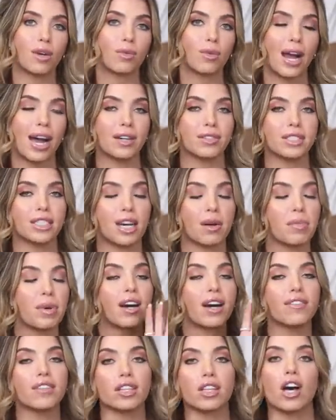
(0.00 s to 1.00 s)
a roundup
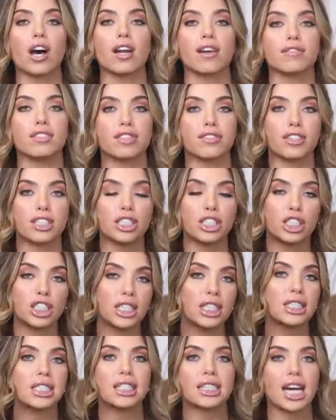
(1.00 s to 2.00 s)
of a lot of different
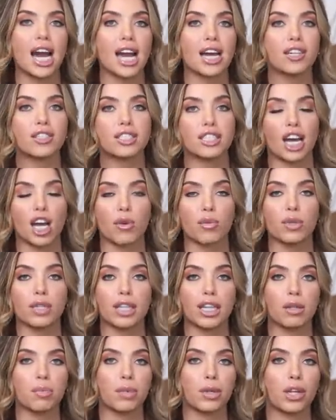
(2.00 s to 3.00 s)
jean styles that I will
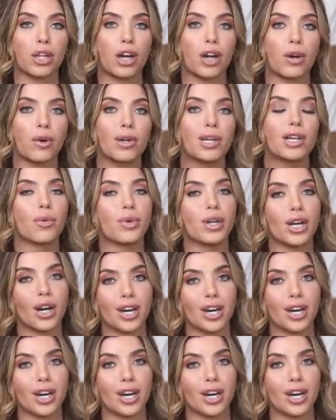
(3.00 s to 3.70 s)
link below. We